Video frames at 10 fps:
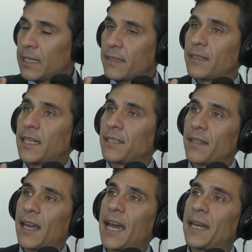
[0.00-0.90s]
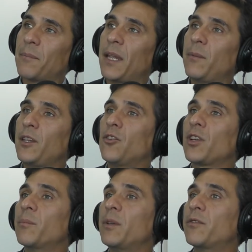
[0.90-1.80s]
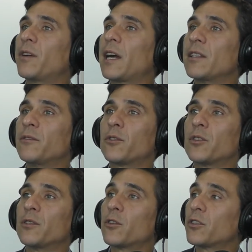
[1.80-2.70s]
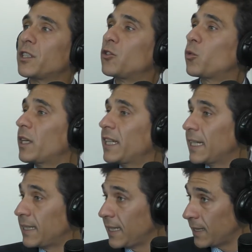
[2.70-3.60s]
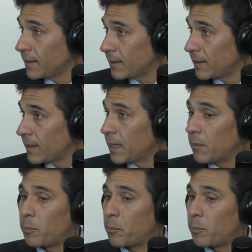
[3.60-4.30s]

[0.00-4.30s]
such that maybe you can be filing for divorce in 2018